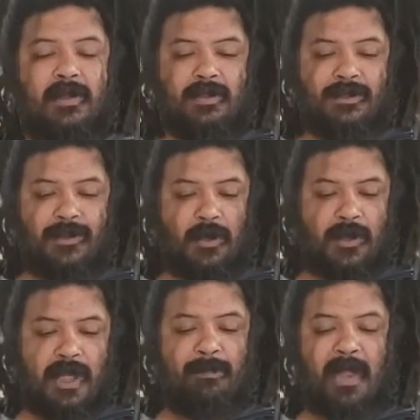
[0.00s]
So
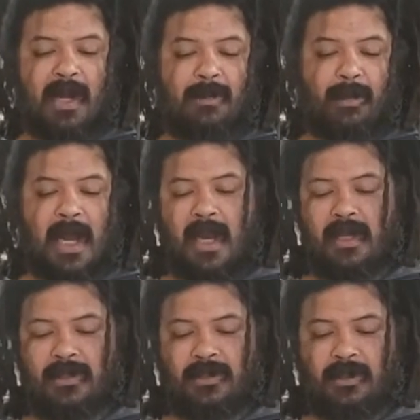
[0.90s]
keep that in
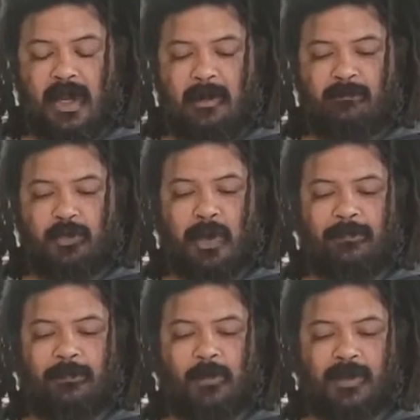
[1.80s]
mind.
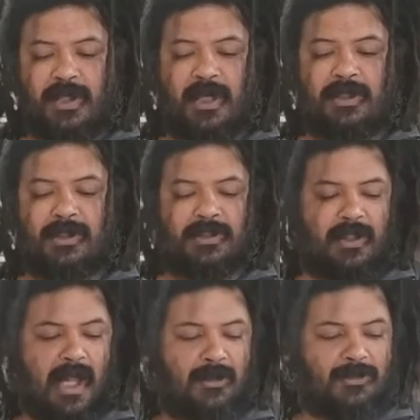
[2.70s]
12 to 14 inches
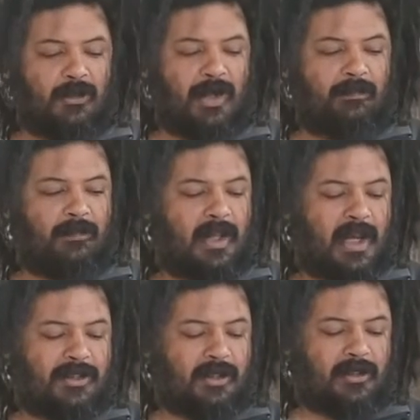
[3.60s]
allows you enough
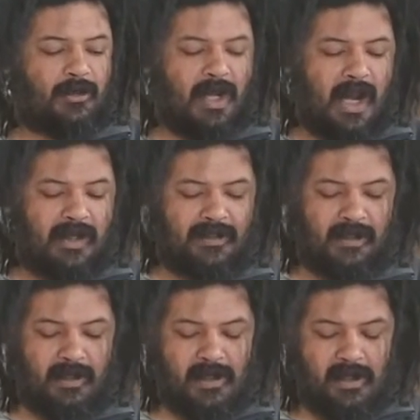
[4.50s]
clay to create
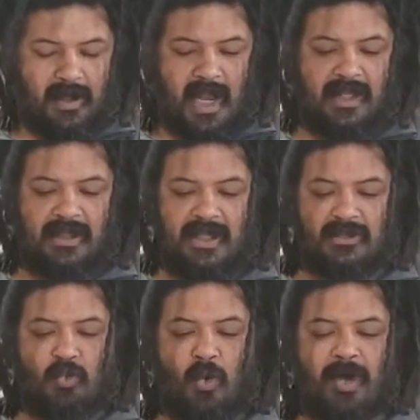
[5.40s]
at
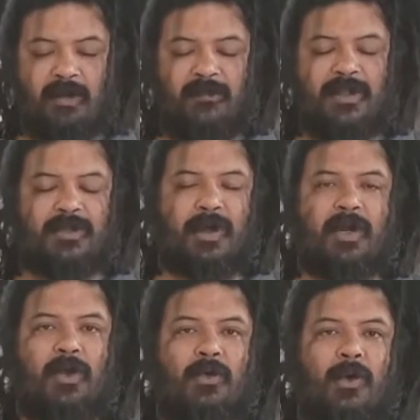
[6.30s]
least one of these
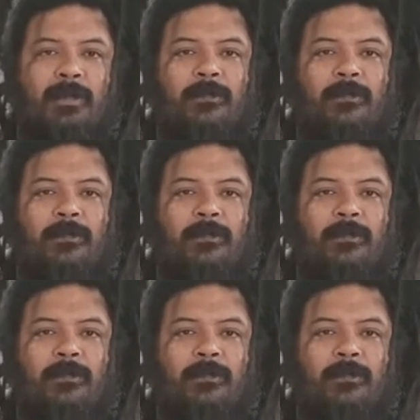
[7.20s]
Greco-Roman